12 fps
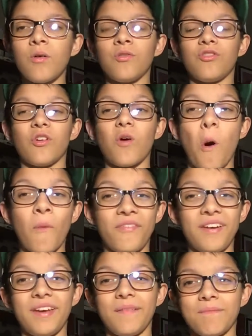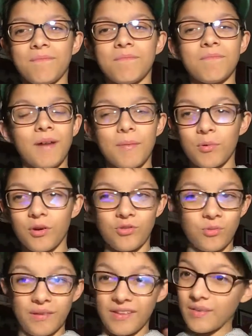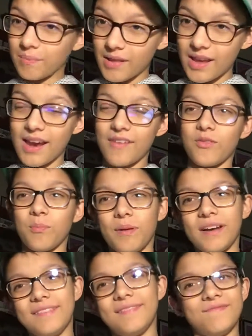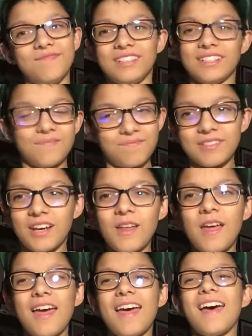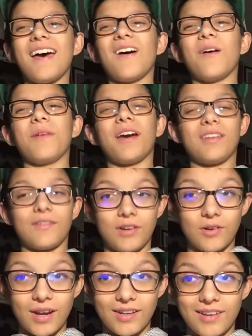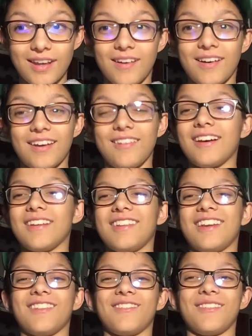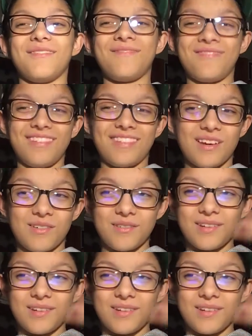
So hopefully my boys will be in the playoffs. But yeah. Hope you guys have a great day. I'll catch you guys in the next one. Peace out.